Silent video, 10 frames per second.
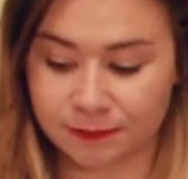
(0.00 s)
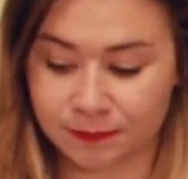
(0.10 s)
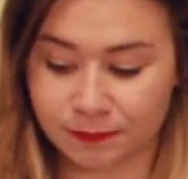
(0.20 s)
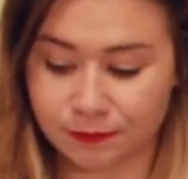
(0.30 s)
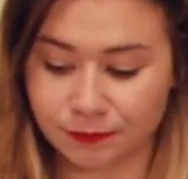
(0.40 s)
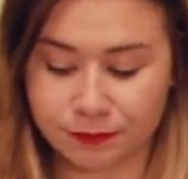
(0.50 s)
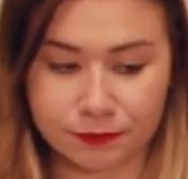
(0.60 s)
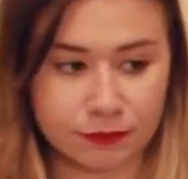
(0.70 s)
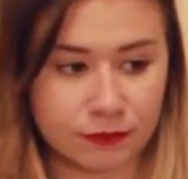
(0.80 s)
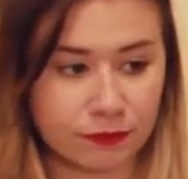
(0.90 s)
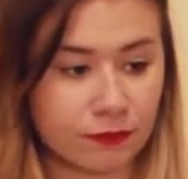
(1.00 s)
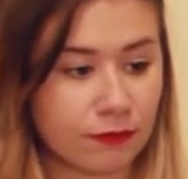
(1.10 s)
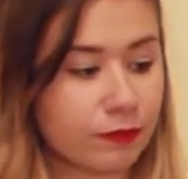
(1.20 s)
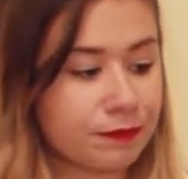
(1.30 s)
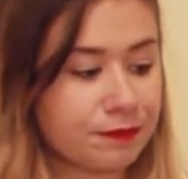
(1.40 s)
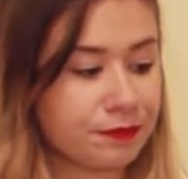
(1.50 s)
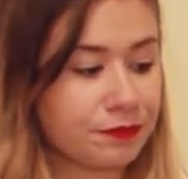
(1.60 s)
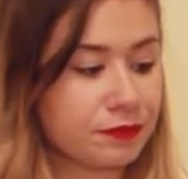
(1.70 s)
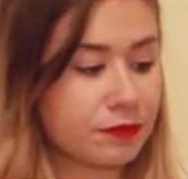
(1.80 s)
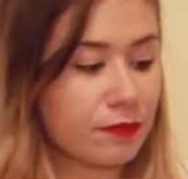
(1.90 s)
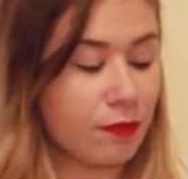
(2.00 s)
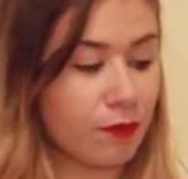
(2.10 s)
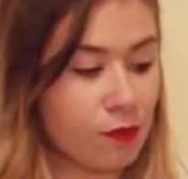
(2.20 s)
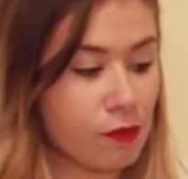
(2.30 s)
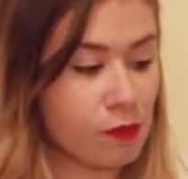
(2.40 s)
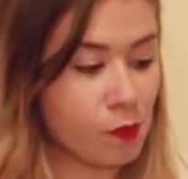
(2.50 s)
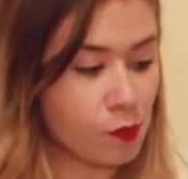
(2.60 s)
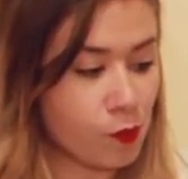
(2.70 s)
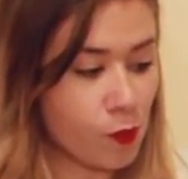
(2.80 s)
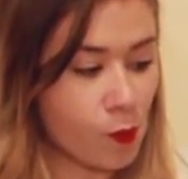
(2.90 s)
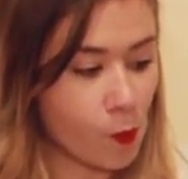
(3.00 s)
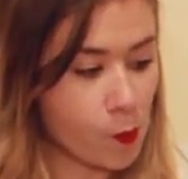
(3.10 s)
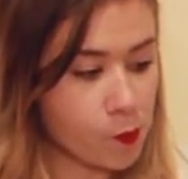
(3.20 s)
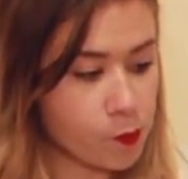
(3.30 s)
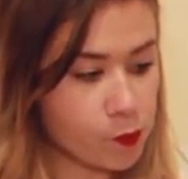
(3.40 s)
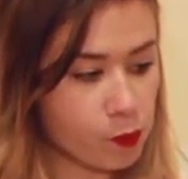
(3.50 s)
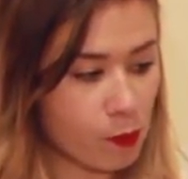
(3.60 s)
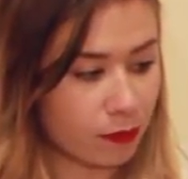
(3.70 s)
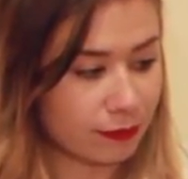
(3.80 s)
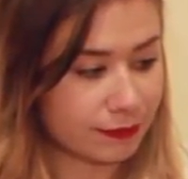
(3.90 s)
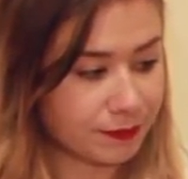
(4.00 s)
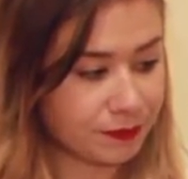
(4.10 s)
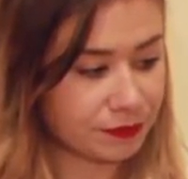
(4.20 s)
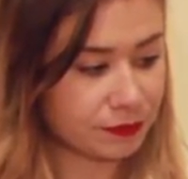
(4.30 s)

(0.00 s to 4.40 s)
(silent)